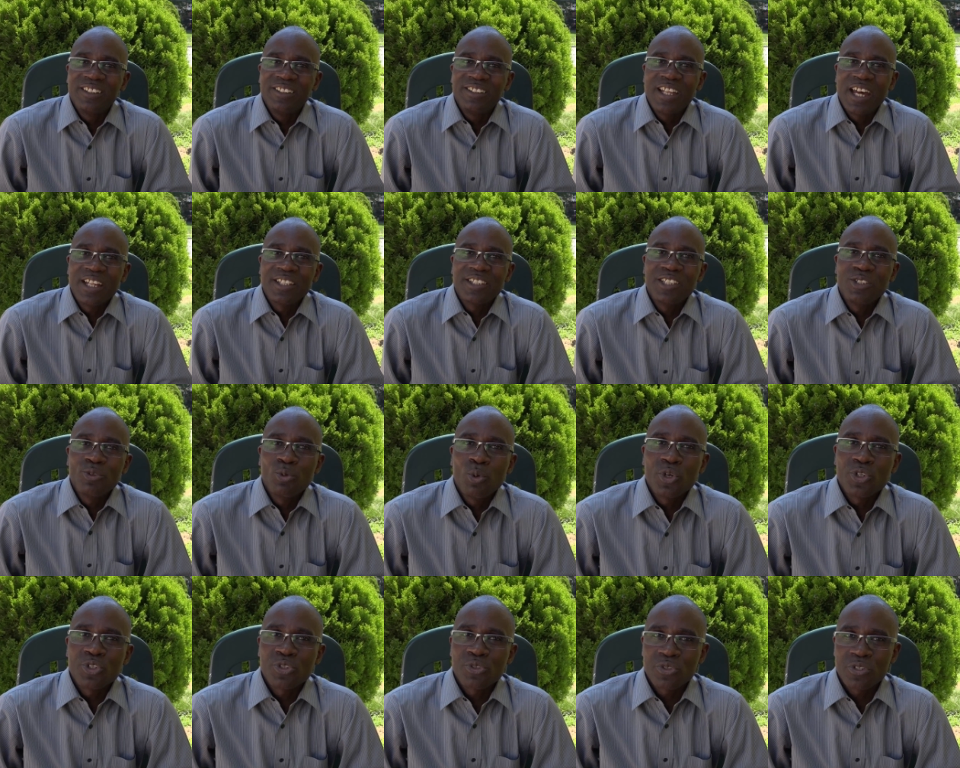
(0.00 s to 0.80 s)
that he
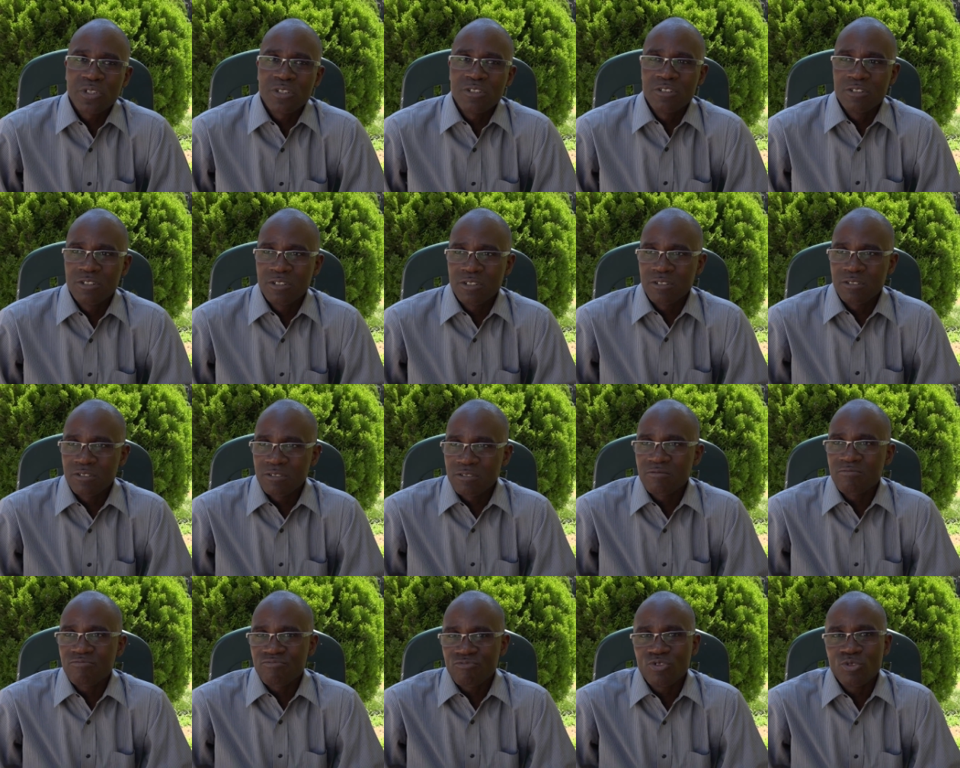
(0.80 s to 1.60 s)
was
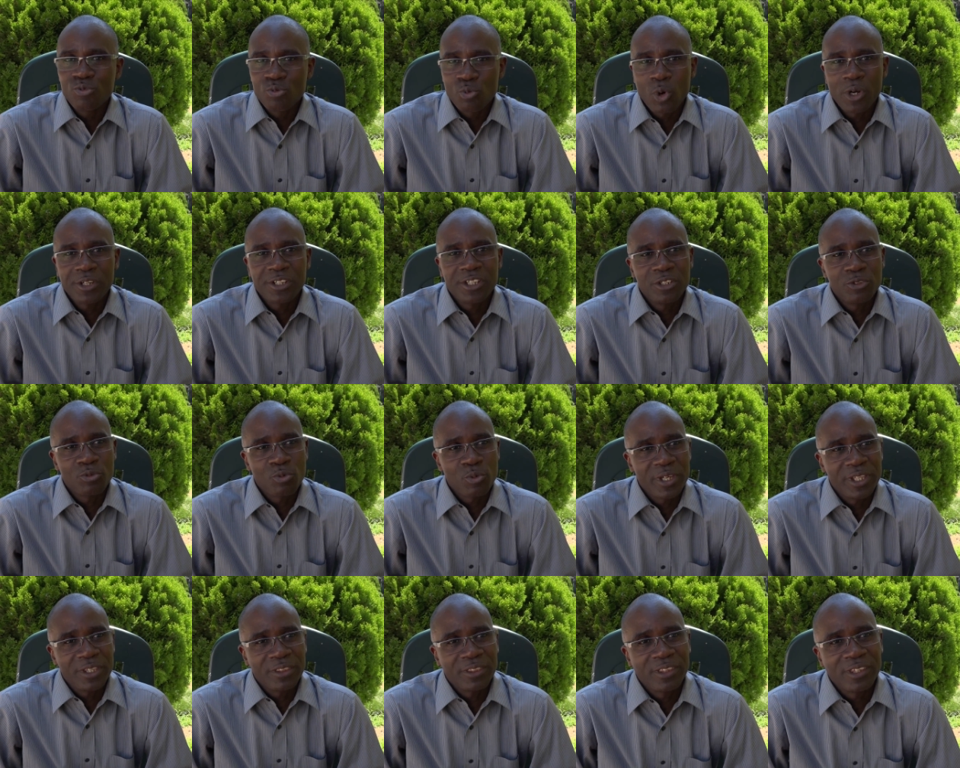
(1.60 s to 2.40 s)
working
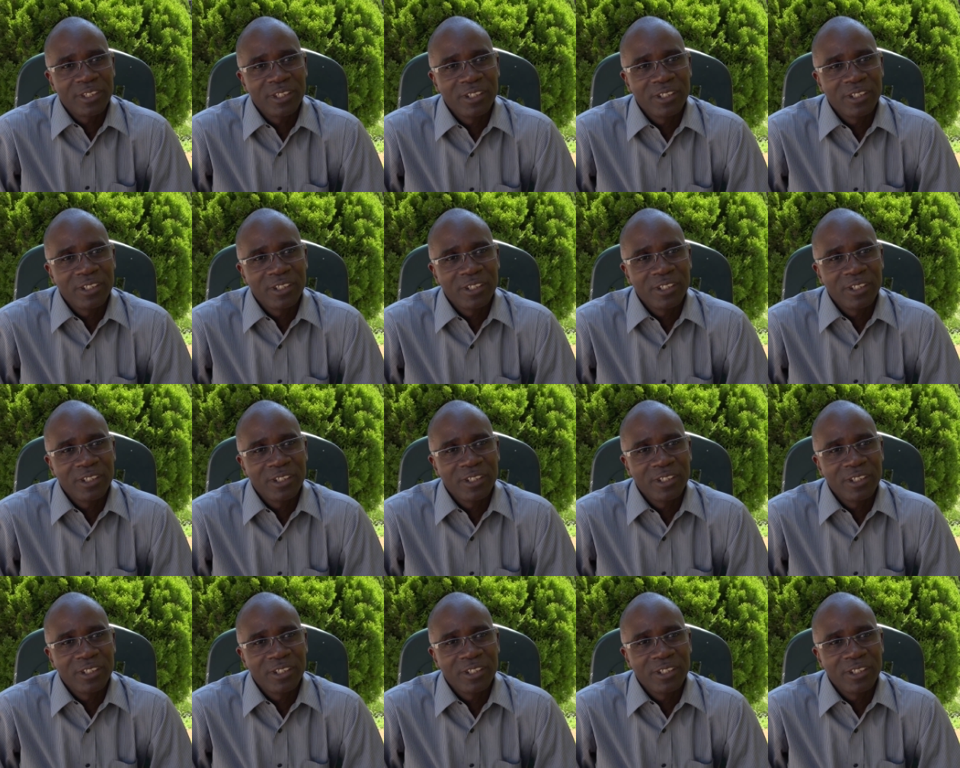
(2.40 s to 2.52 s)
with.